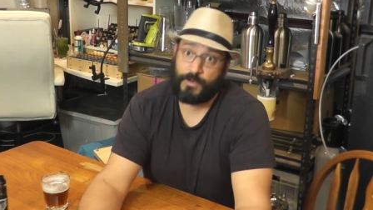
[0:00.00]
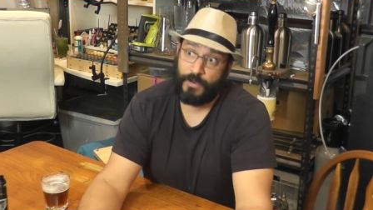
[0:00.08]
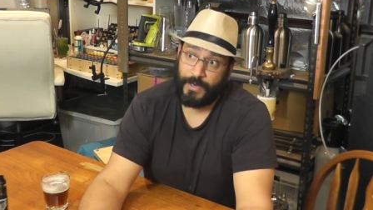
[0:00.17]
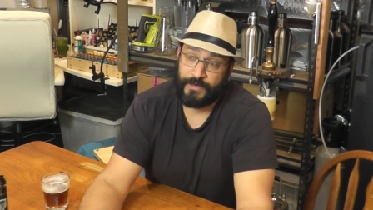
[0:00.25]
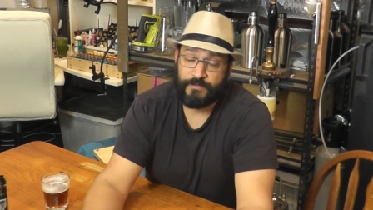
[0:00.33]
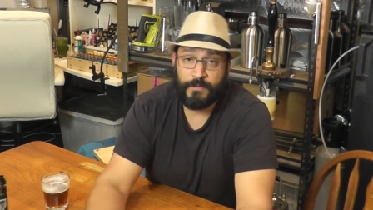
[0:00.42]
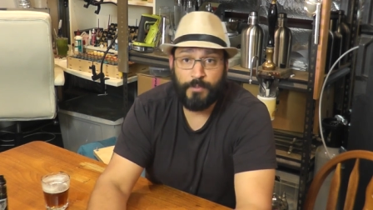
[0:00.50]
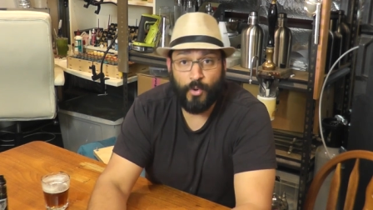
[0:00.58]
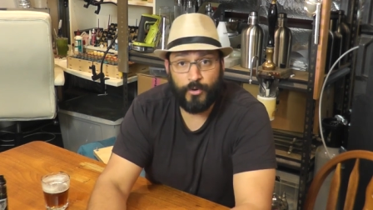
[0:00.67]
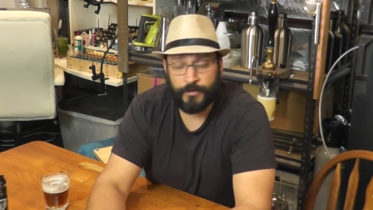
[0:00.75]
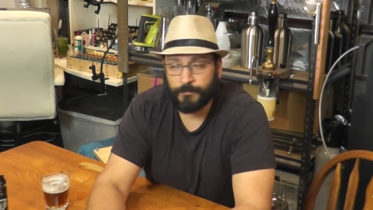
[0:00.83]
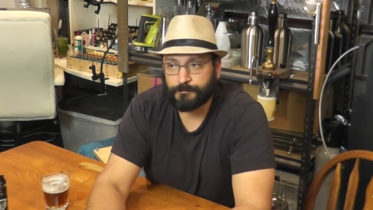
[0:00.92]
kind of
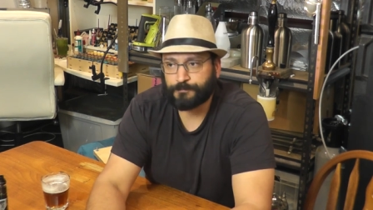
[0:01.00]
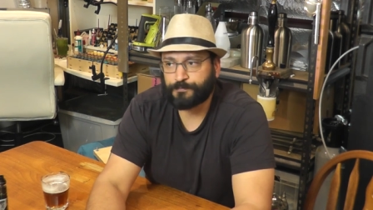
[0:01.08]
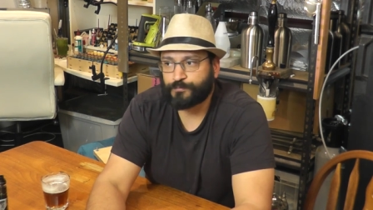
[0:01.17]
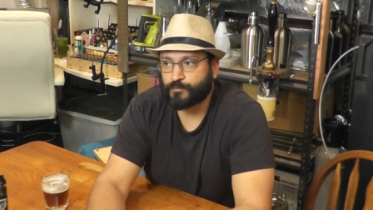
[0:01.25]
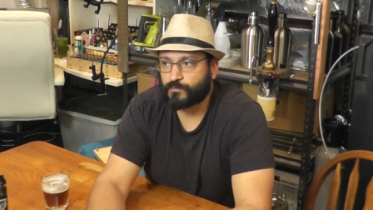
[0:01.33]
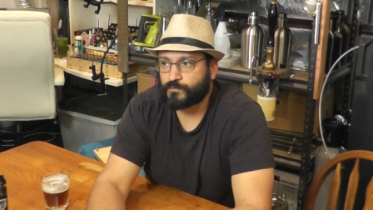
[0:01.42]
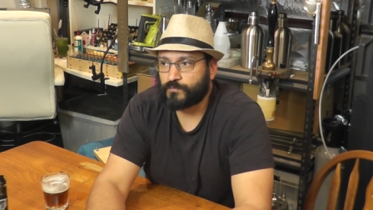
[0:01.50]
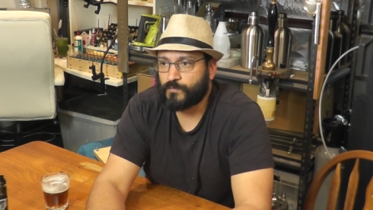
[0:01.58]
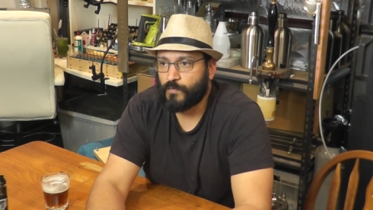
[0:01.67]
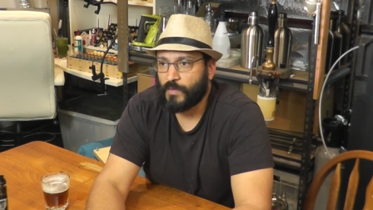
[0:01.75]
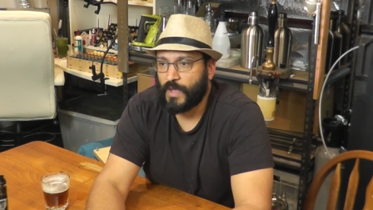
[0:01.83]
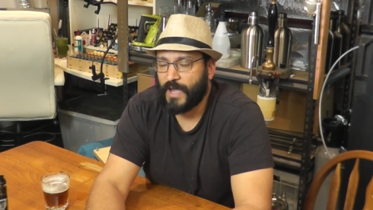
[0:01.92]
important.
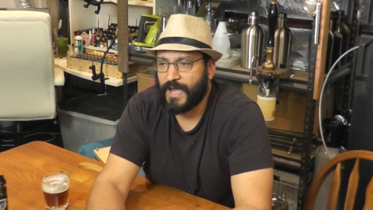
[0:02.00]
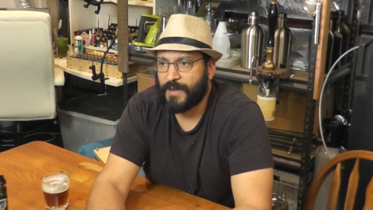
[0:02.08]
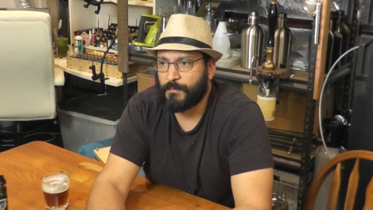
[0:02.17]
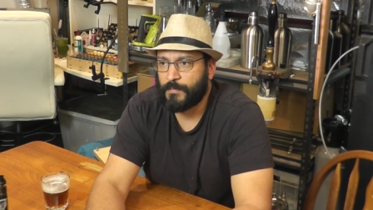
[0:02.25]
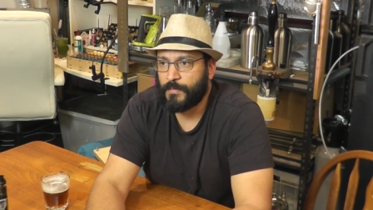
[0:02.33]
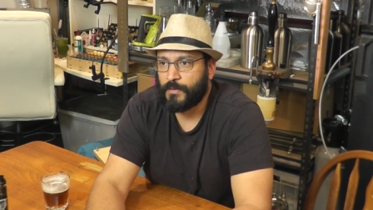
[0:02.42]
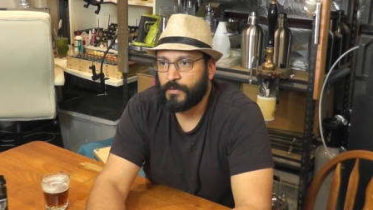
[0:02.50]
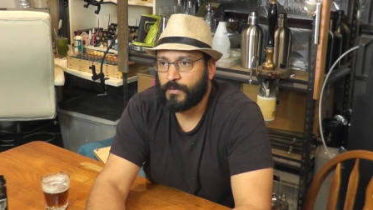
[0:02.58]
Um,